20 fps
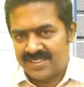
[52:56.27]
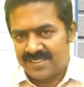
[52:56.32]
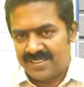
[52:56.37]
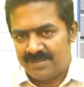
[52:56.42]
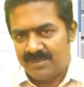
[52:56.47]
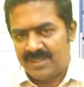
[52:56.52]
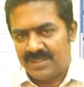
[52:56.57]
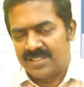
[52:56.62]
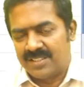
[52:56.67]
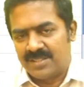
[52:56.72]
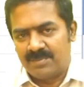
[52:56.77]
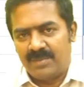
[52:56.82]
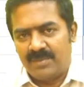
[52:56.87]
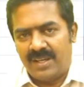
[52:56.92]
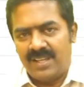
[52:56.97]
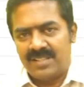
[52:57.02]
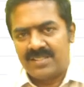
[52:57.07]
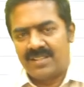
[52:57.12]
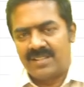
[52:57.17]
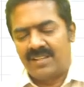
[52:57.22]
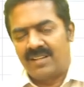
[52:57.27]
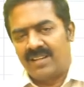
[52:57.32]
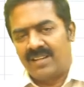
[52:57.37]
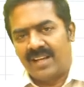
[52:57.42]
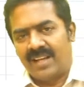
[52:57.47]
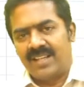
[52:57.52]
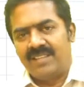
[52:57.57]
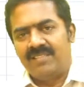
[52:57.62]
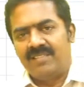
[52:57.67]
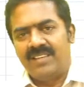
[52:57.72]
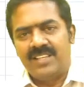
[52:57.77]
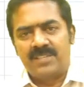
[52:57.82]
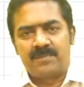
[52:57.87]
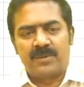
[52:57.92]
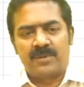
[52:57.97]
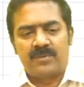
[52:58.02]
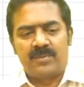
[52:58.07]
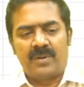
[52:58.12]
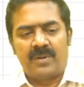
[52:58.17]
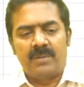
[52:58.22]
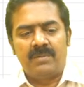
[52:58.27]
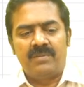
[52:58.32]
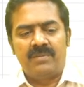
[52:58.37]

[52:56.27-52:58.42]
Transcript: because based on activities performed,